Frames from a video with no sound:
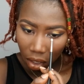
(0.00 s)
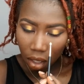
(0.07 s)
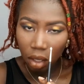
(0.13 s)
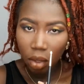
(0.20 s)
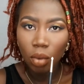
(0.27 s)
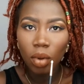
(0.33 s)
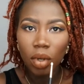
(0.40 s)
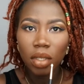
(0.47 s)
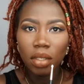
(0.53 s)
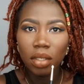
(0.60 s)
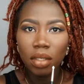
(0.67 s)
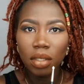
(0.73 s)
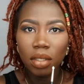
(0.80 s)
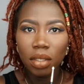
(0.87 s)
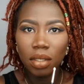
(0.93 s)

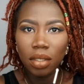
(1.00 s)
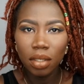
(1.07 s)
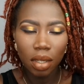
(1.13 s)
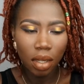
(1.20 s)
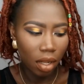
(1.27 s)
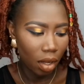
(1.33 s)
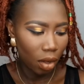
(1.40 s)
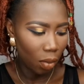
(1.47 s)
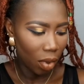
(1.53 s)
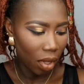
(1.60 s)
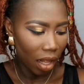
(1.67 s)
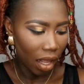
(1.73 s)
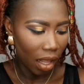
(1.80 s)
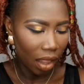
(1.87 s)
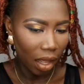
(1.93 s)
inwards, just a little
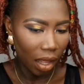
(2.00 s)
bit,